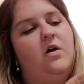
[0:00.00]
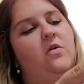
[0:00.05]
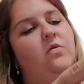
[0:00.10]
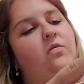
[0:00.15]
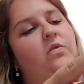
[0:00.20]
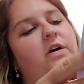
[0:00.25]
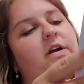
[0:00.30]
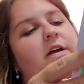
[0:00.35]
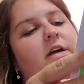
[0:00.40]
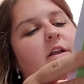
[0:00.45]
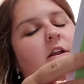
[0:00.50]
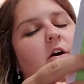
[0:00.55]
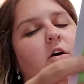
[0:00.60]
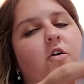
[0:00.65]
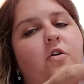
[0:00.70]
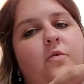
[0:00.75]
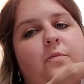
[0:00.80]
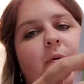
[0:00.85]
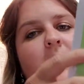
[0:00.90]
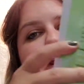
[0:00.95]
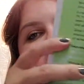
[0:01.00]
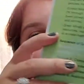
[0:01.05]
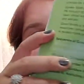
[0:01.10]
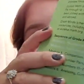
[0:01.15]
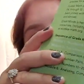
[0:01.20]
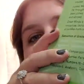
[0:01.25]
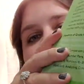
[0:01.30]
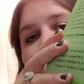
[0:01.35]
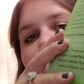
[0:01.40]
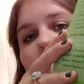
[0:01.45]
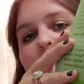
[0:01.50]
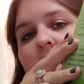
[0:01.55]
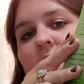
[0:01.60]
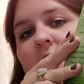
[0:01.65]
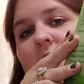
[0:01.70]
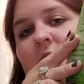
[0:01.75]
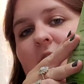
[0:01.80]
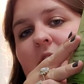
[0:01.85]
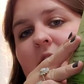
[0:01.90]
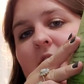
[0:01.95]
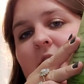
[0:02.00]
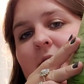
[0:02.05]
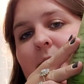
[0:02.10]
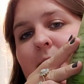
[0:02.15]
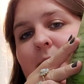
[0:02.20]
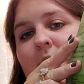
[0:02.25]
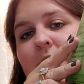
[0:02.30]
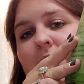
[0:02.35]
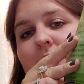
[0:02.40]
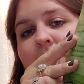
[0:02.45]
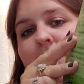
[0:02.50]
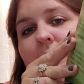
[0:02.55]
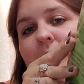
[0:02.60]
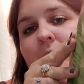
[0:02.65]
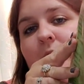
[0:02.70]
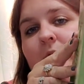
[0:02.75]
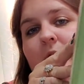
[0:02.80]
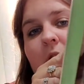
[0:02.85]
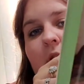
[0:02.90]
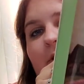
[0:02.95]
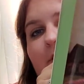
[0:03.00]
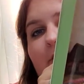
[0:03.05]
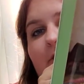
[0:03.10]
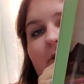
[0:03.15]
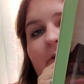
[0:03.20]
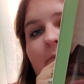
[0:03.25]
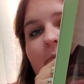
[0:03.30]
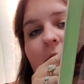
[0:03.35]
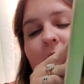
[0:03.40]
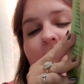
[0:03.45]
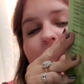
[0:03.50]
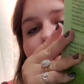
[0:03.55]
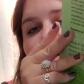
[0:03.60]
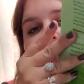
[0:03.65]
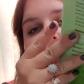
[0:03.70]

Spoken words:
We're going to open up our blue learn book